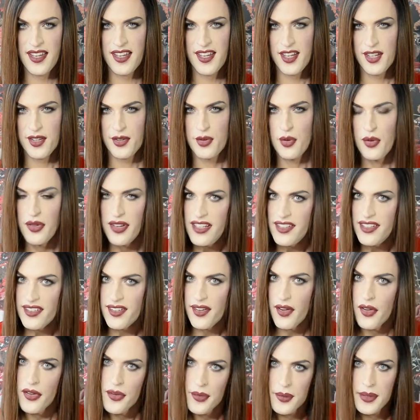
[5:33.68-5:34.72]
So these
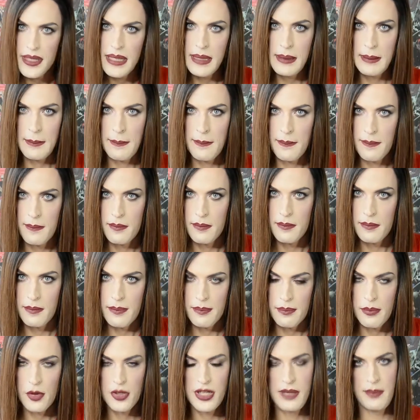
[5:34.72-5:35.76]
three
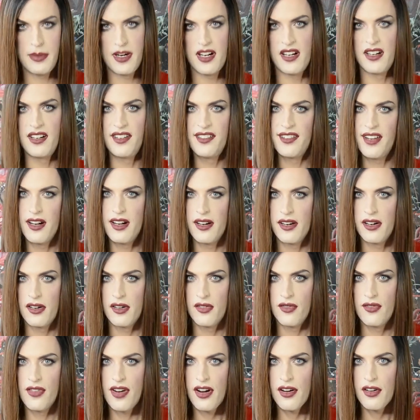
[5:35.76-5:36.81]
body parts are
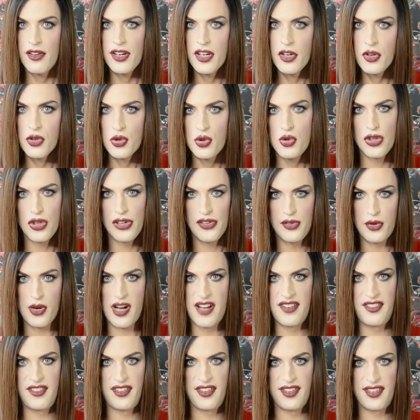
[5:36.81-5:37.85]
very crucial to
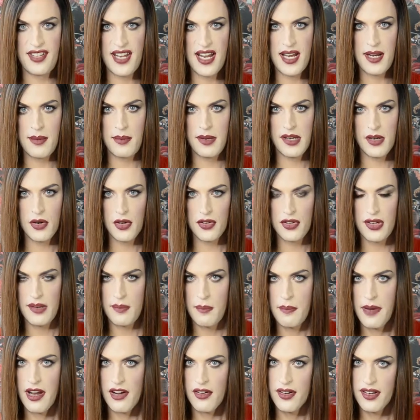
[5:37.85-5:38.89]
understand, because
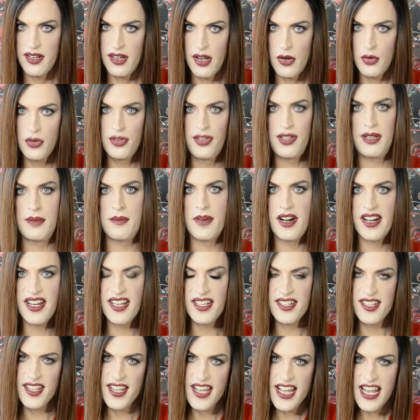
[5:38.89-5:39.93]
bearing those in
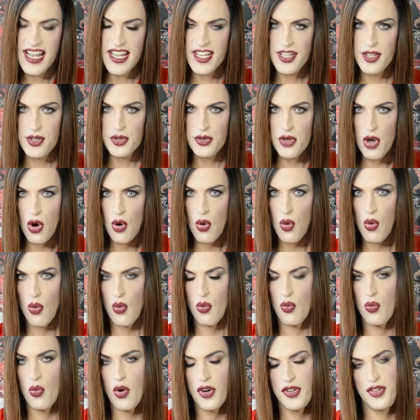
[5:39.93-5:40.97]
mind, you know
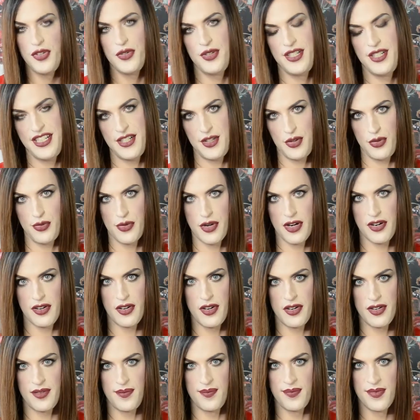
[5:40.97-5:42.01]
what you need to work on.